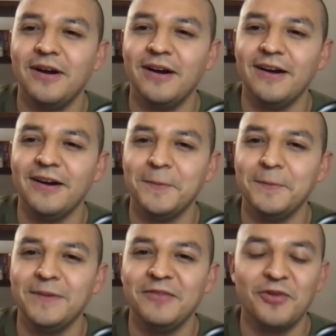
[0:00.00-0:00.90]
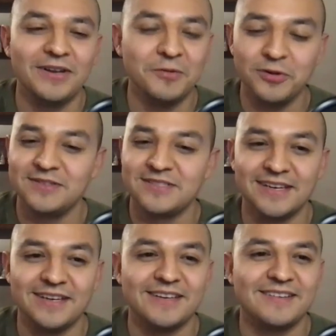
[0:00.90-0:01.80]
um, if anyone's
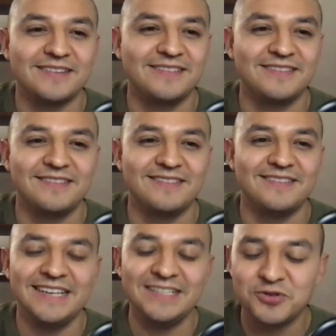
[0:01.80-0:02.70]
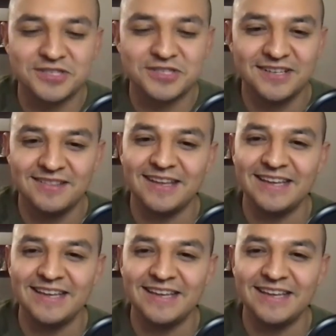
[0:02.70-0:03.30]
like interested in,